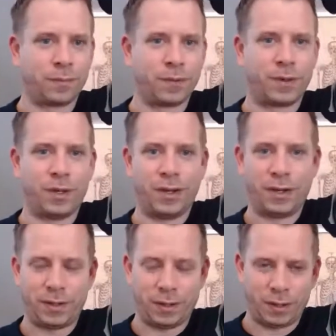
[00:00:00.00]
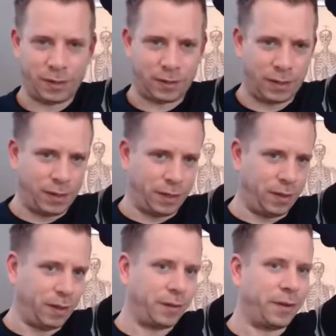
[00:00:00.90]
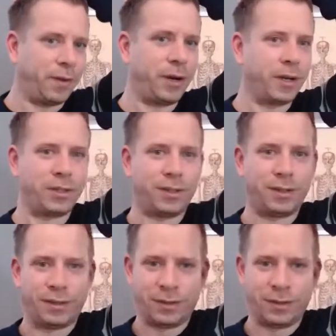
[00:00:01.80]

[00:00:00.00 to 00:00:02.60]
Good, and then take it in the other direction.